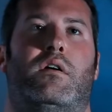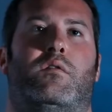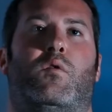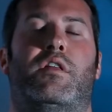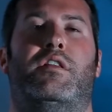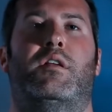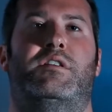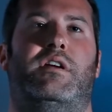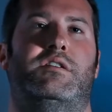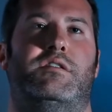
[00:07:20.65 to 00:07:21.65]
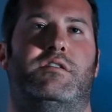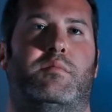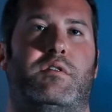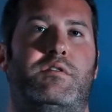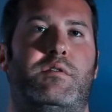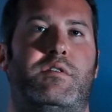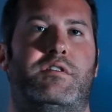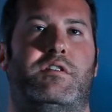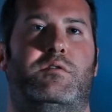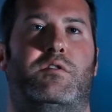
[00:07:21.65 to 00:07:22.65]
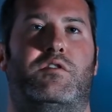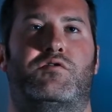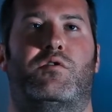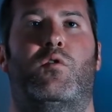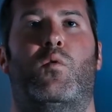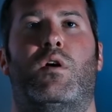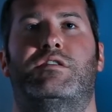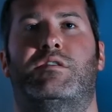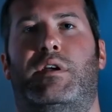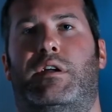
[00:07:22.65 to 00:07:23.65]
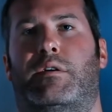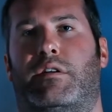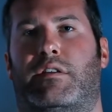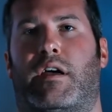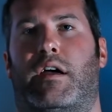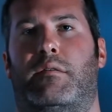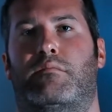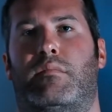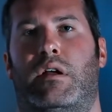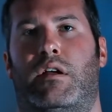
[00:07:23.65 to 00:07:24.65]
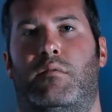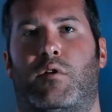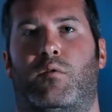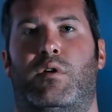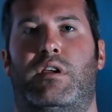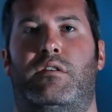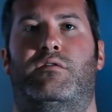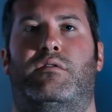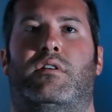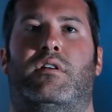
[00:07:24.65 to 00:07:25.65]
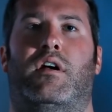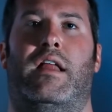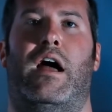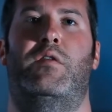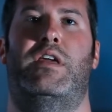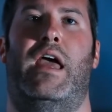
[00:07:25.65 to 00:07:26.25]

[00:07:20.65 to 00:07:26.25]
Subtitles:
One of the limitations of Bluetooth is that you control 1 speaker at a time, but we've allowed the